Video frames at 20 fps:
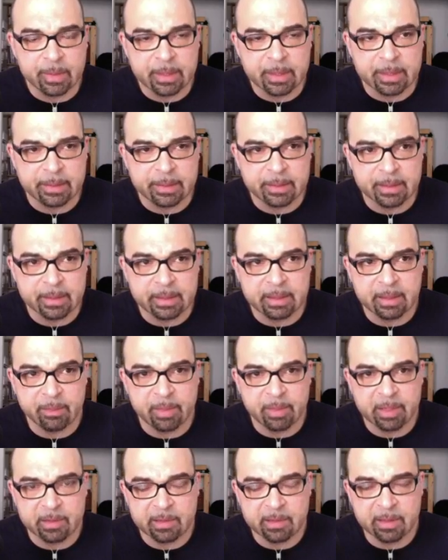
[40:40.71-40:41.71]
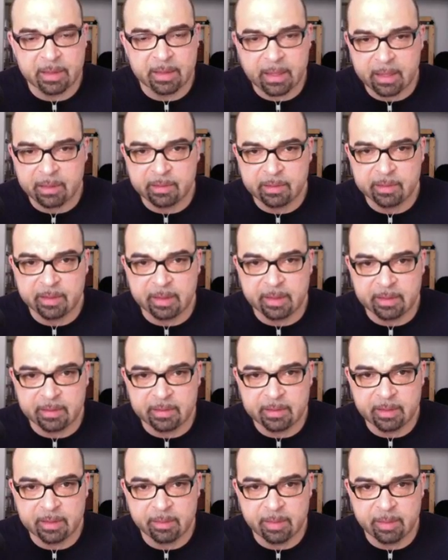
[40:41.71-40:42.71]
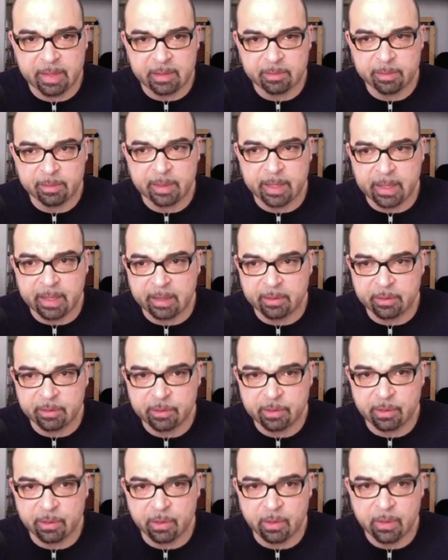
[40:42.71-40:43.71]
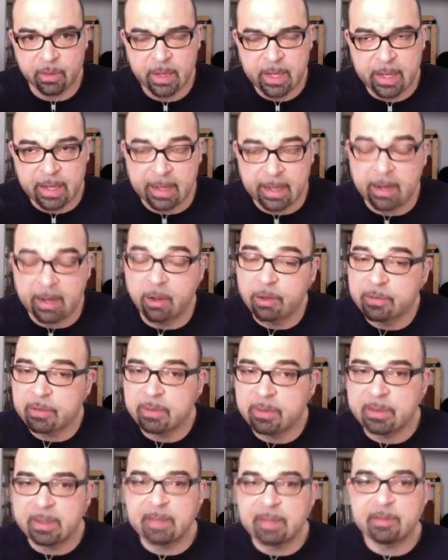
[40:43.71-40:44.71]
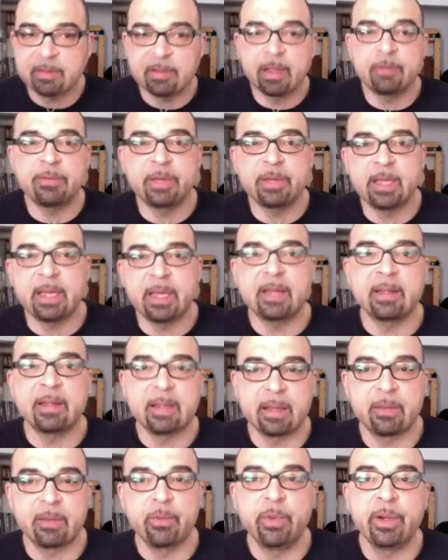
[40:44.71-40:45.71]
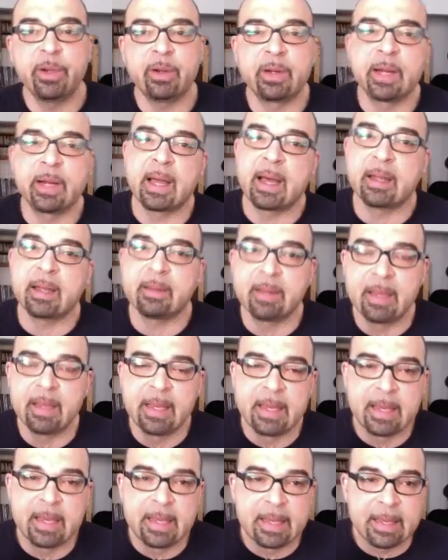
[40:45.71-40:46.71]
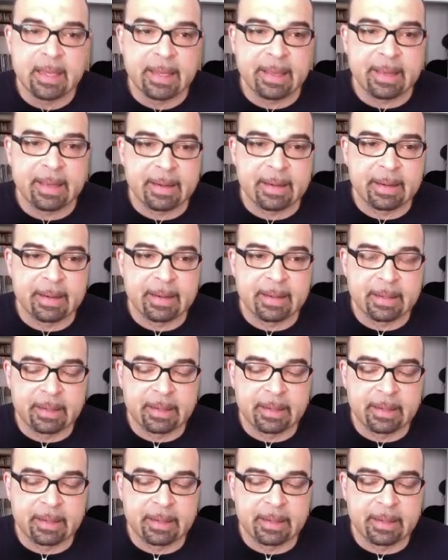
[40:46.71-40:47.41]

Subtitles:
I think that makes a lot of sense. That makes playing the show. And also, let's not forget, like we are not in.